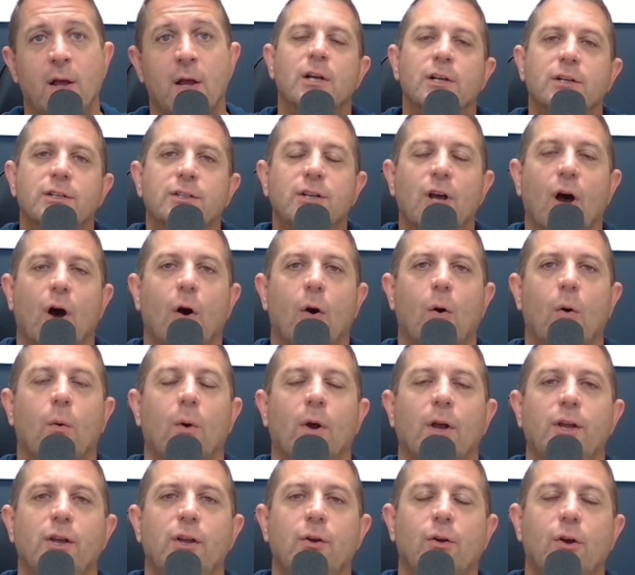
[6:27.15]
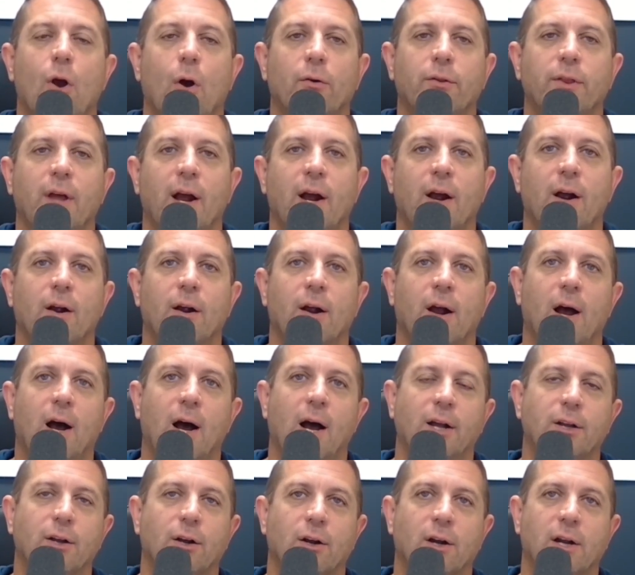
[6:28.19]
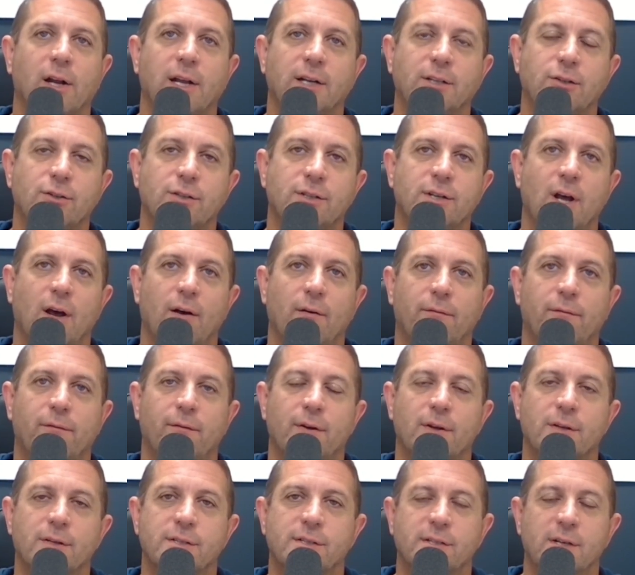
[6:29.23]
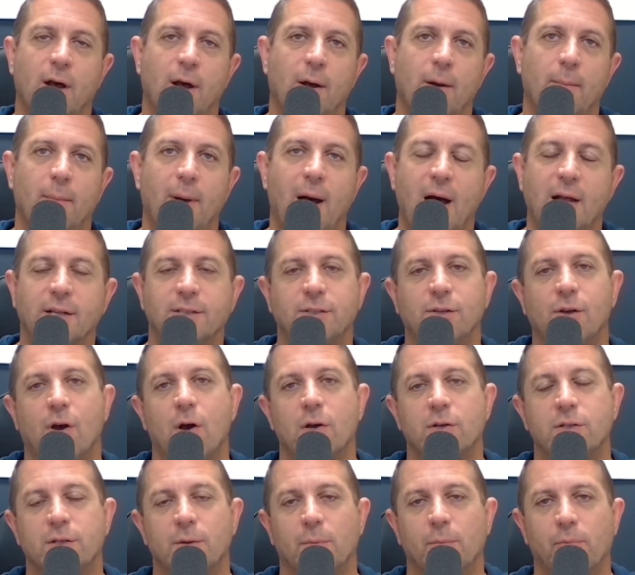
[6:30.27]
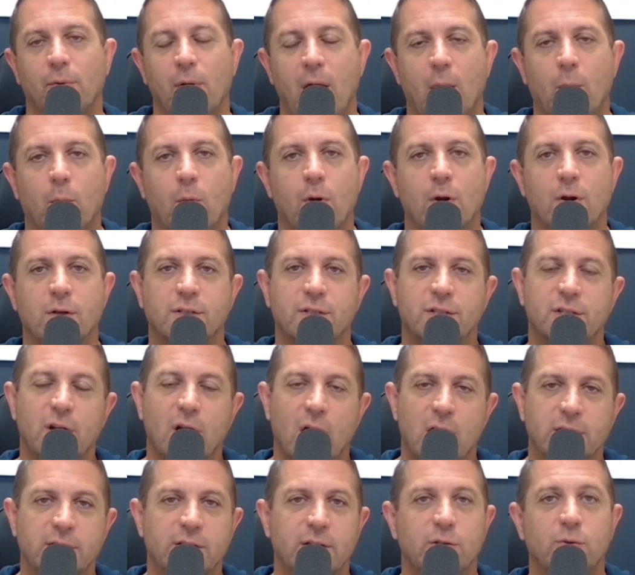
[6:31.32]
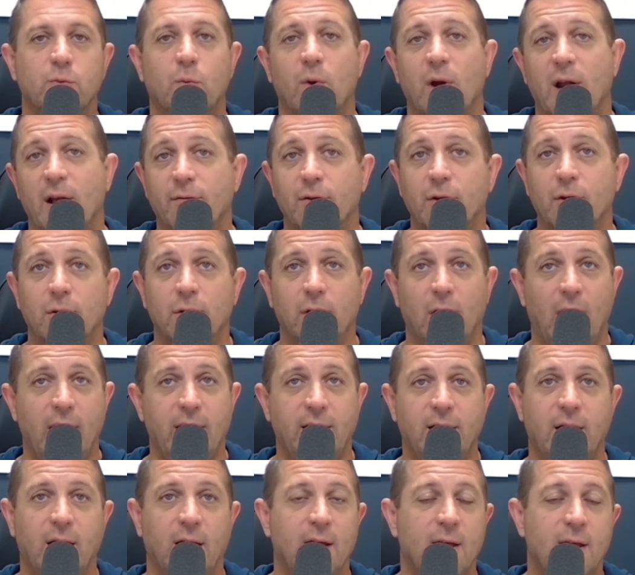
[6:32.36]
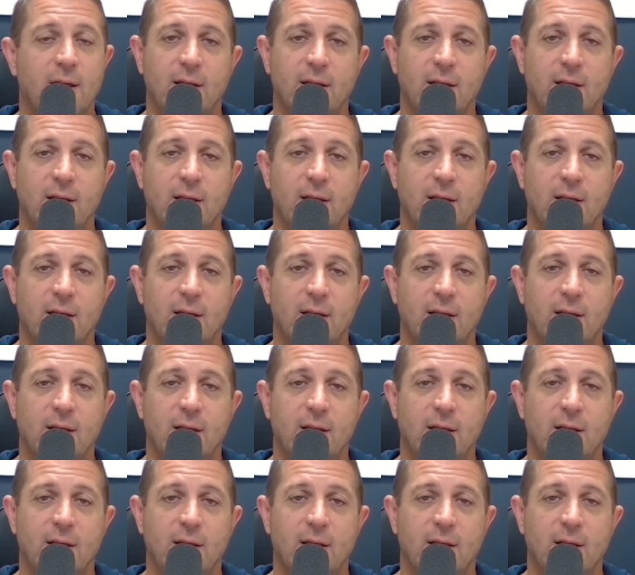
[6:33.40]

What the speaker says: So you go there, you're going to get yourself some hot dogs, some bratwurst, sausage, whatever you like.